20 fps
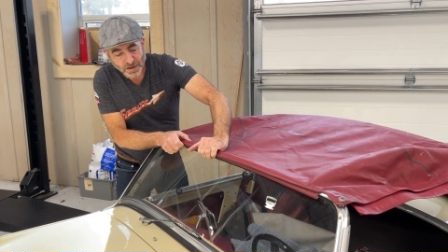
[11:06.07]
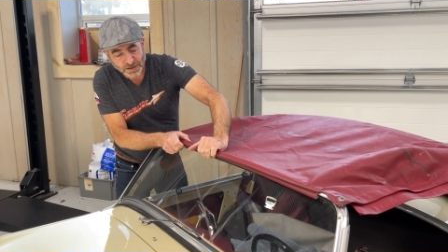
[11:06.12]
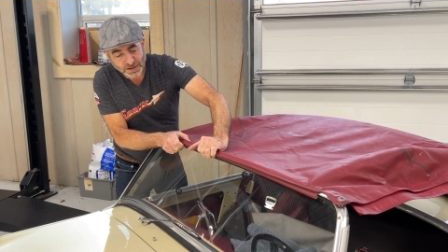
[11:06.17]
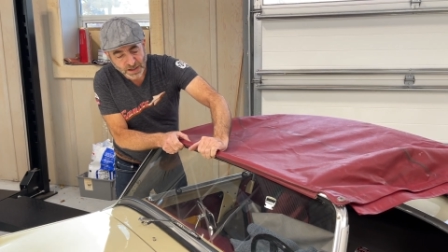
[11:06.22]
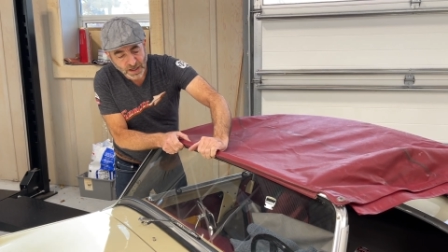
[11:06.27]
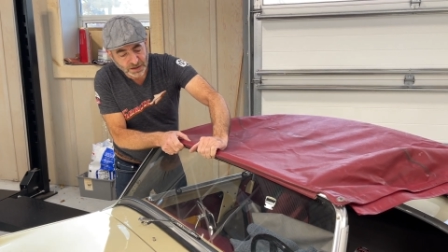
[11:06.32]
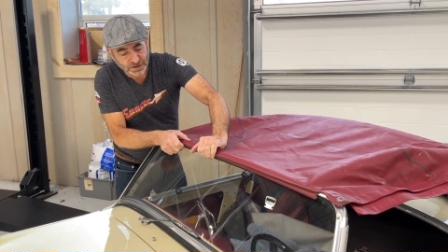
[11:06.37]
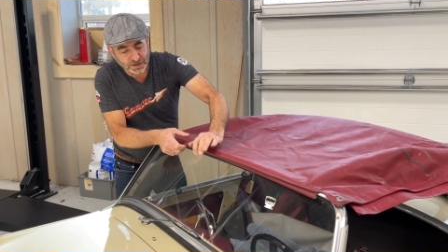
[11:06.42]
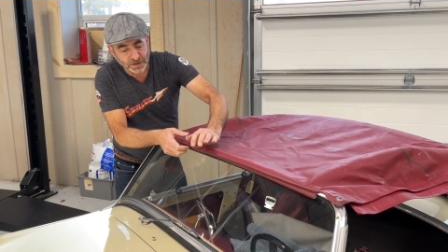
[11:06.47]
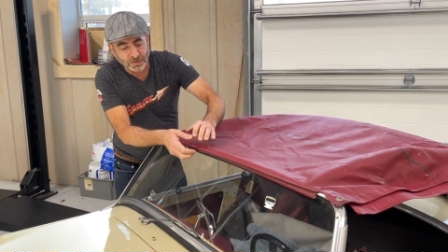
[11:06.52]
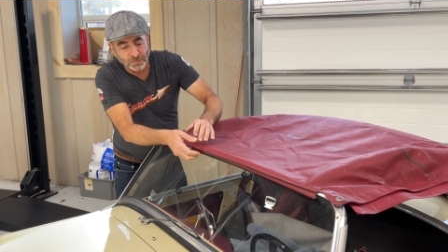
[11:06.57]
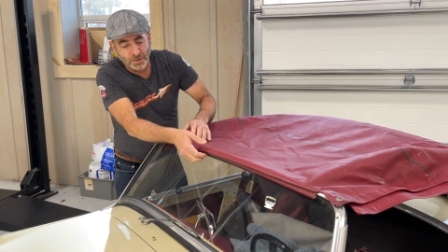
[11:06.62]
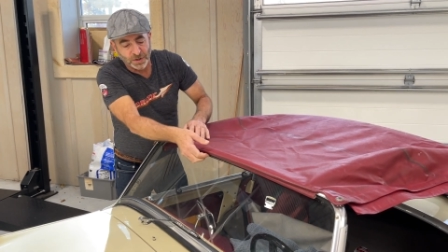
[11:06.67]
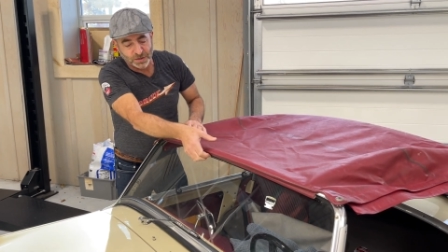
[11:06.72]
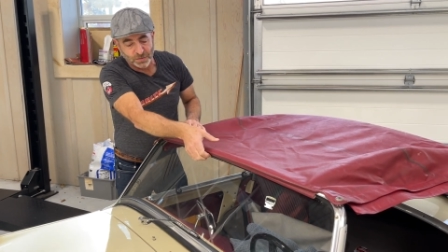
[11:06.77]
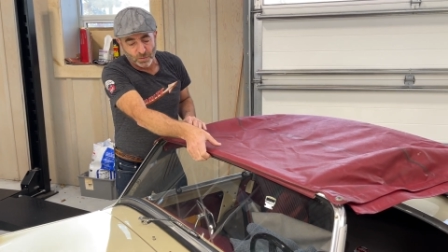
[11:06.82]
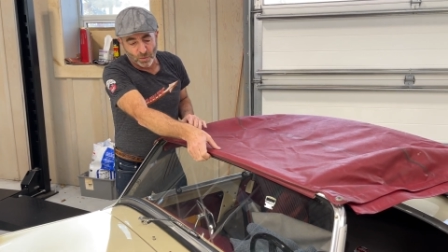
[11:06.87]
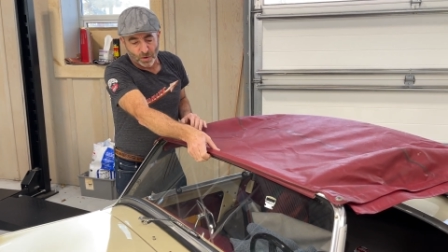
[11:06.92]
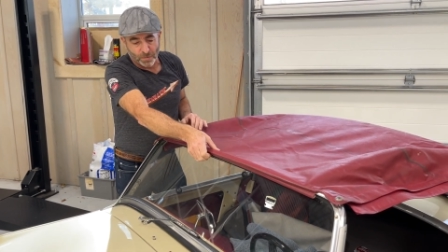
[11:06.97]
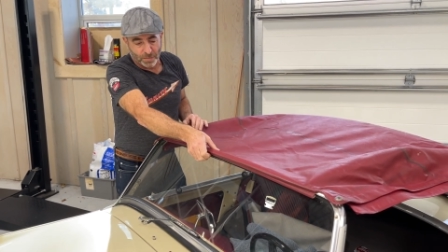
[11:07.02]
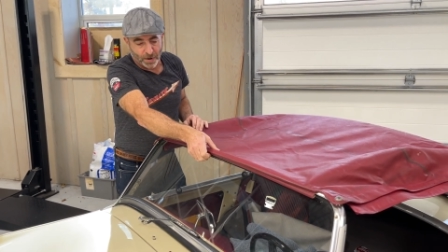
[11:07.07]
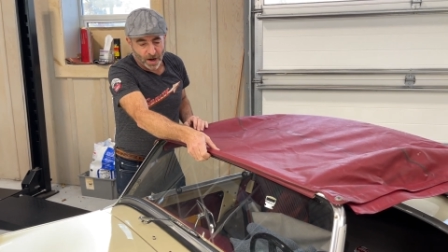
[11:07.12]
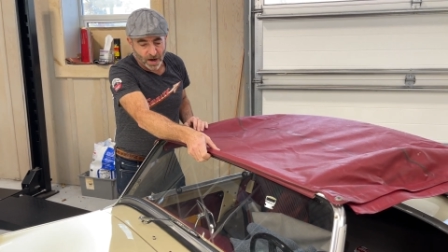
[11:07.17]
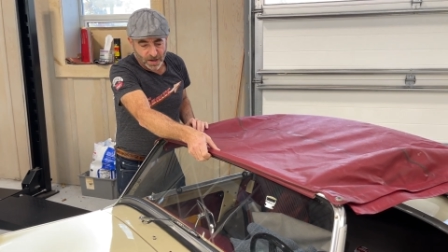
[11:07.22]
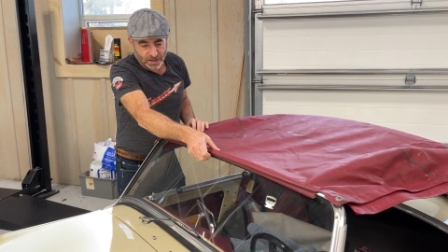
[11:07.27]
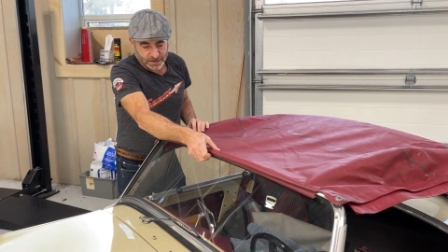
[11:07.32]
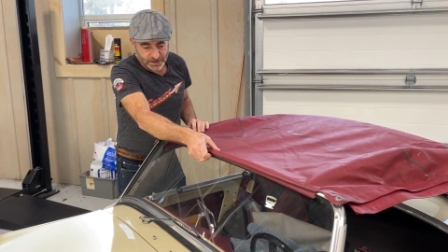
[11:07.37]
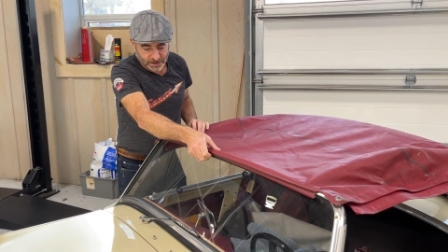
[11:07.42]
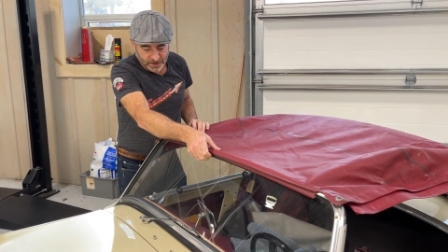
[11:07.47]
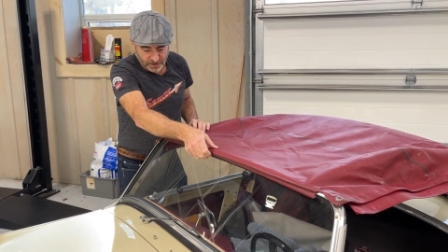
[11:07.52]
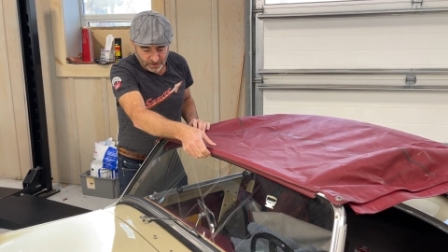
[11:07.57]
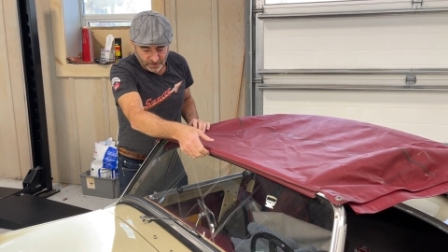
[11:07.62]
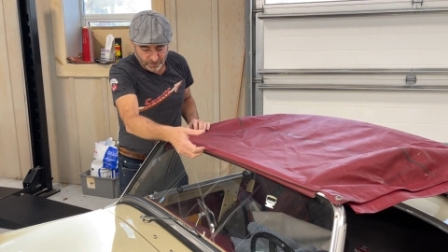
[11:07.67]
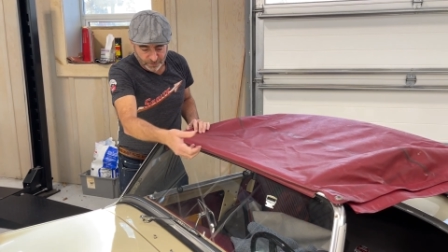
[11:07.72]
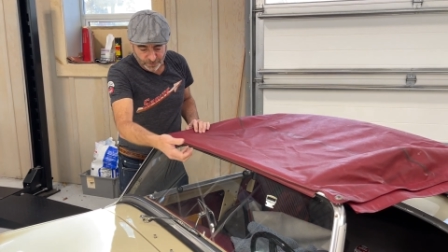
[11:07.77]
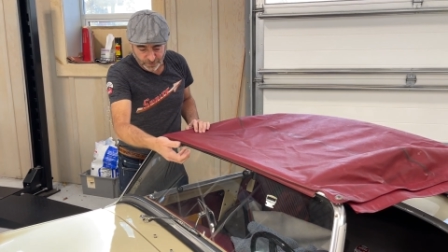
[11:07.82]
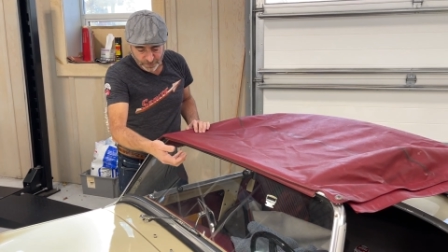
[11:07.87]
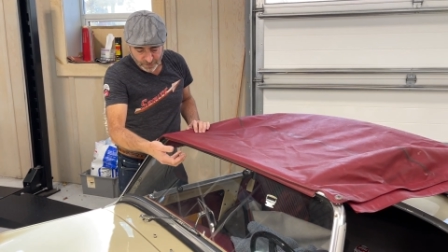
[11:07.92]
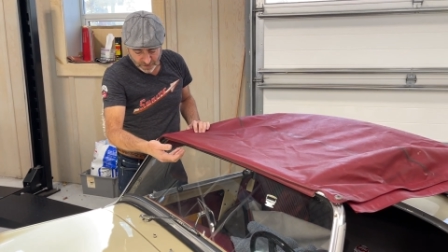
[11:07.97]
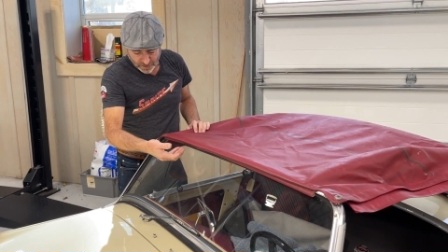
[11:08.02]
is actually much more positive.
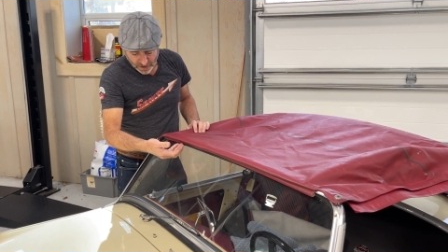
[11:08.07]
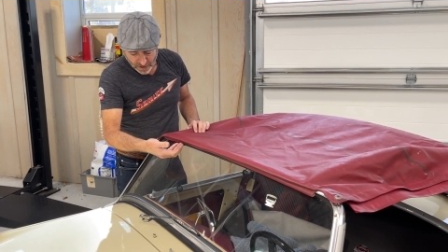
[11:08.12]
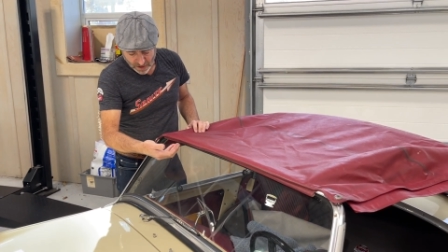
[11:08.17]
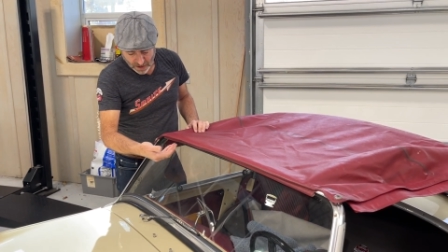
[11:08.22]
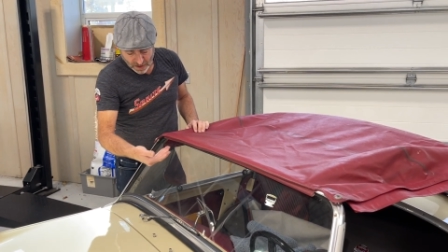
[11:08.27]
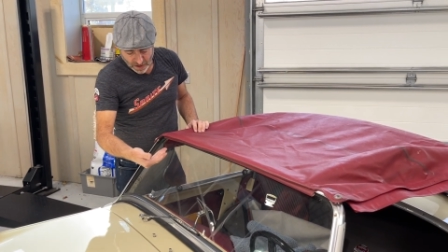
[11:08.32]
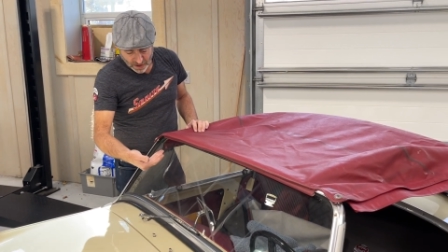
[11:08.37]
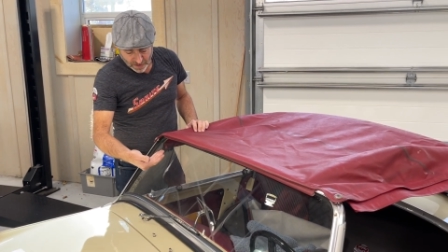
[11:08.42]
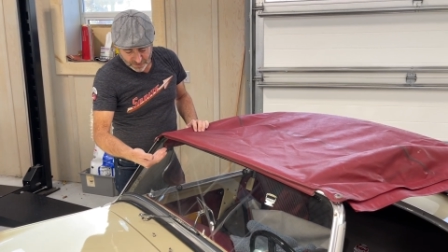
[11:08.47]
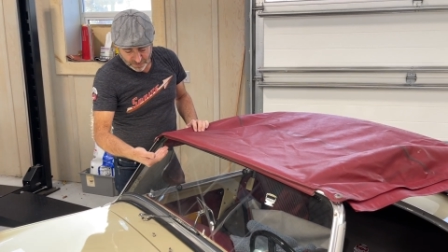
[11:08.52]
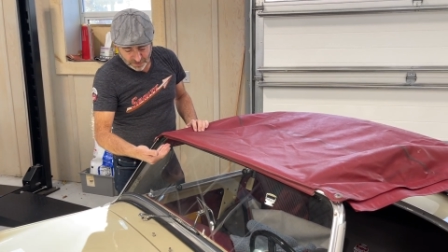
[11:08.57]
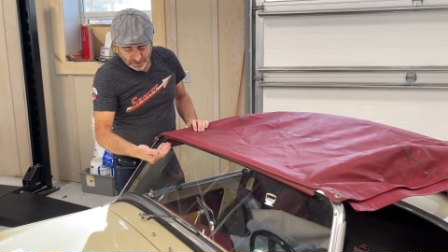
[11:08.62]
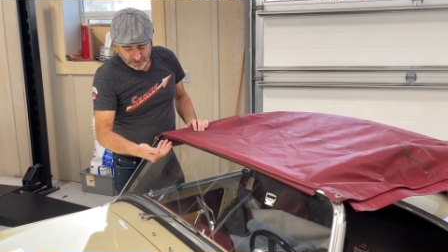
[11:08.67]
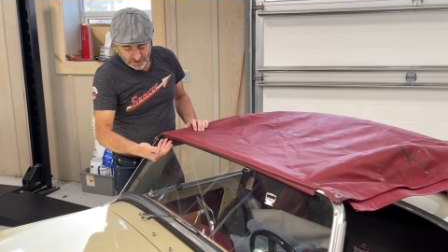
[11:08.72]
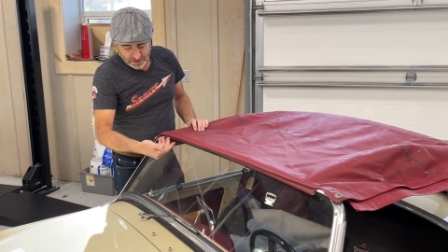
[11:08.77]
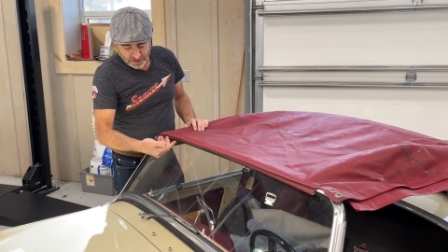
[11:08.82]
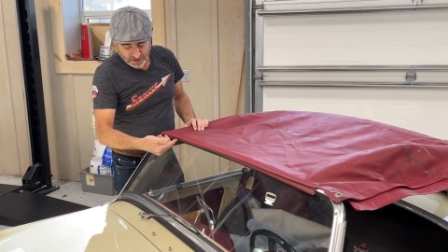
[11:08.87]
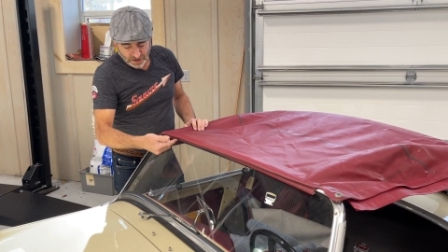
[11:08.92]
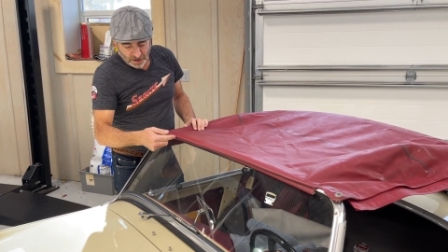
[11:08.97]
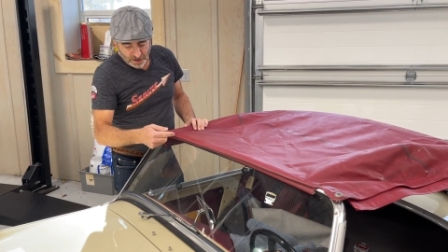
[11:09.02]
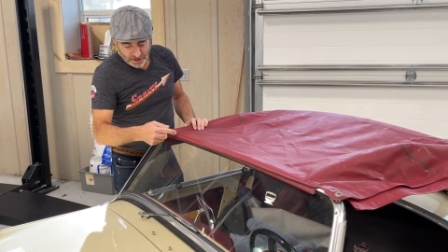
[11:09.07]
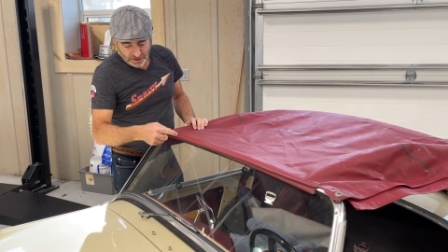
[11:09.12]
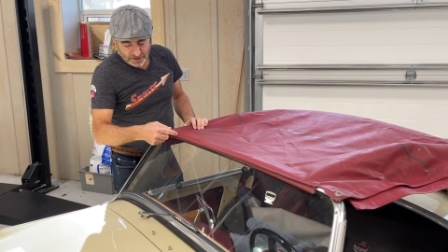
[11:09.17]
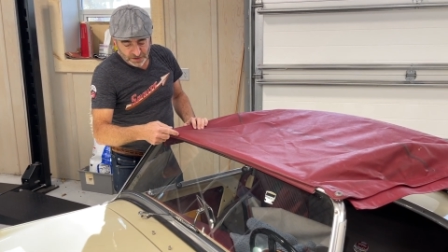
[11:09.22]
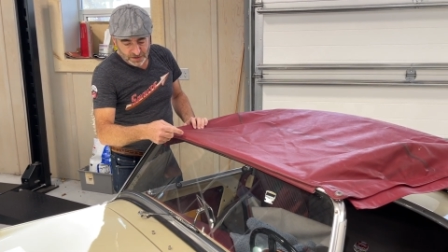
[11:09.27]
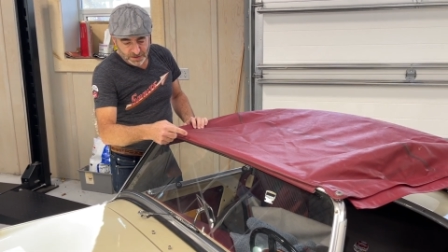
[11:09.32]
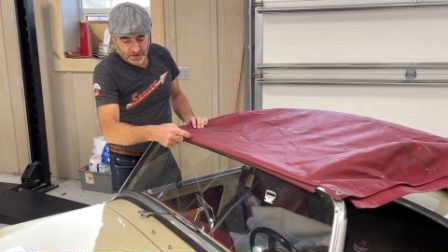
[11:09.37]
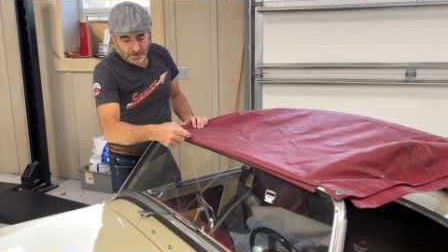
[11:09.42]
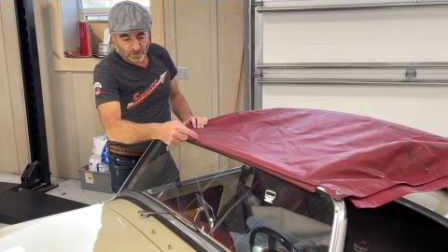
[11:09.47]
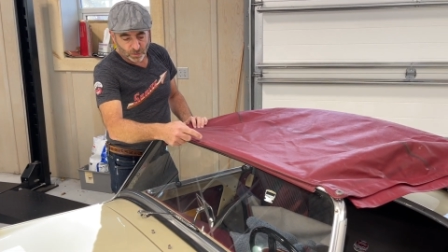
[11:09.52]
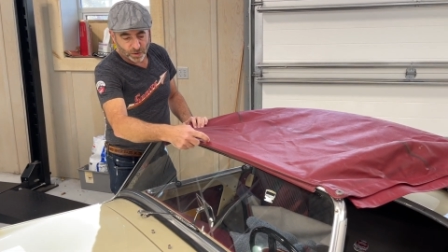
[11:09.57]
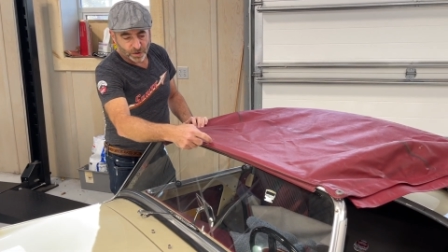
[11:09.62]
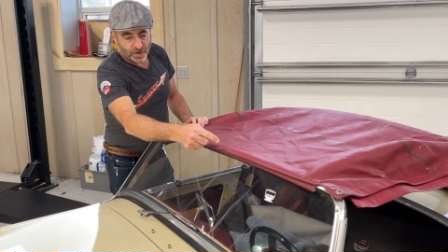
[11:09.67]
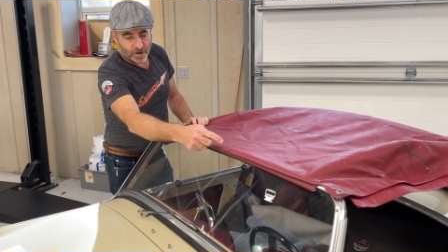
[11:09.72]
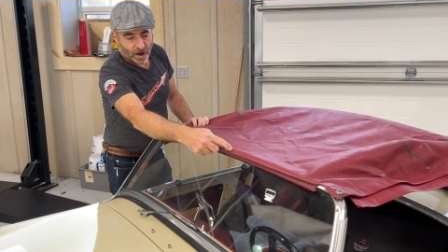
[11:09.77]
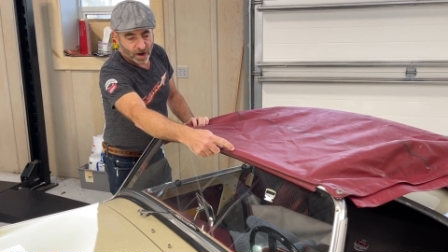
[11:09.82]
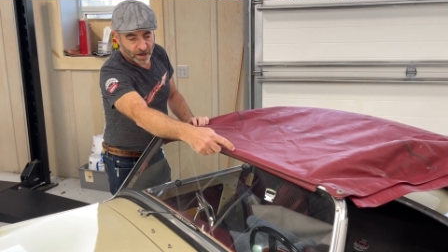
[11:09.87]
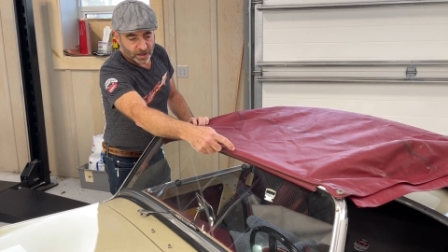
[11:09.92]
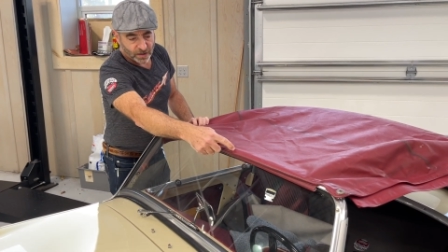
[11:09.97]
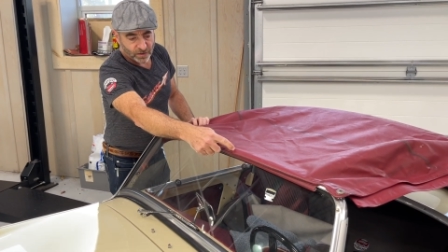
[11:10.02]
The studs, there were
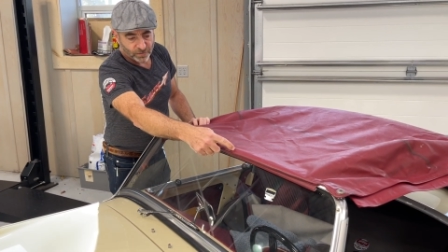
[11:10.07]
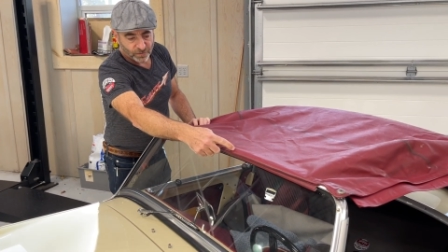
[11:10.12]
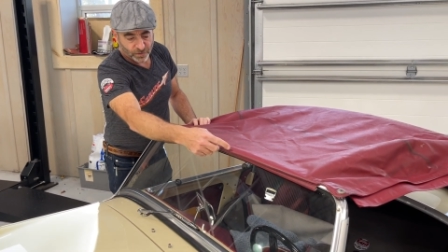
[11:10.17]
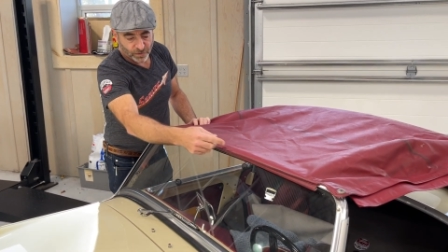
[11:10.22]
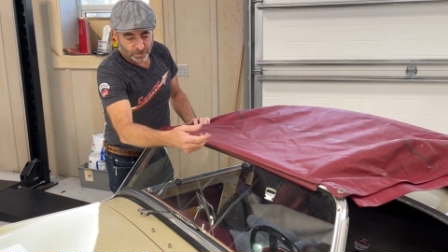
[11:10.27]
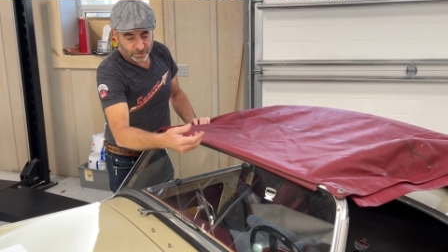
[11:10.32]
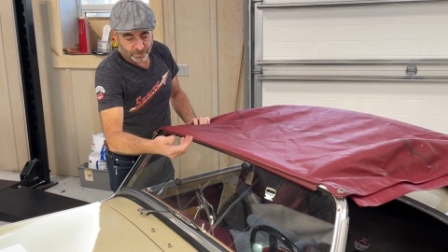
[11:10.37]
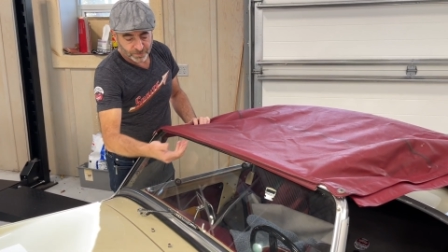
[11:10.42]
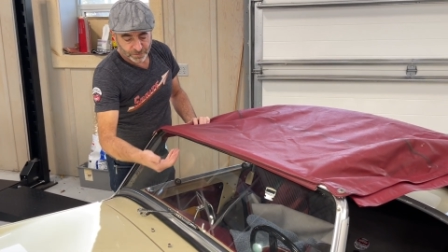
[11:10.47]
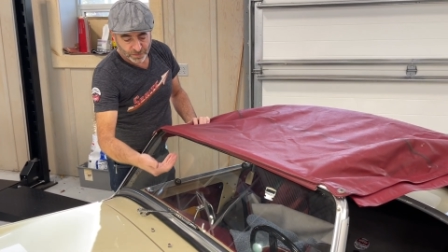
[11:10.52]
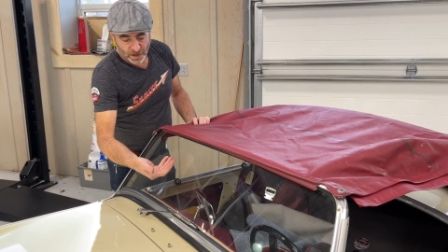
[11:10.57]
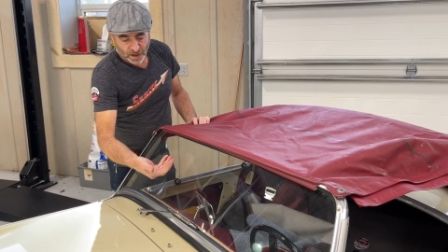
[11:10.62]
nine of them,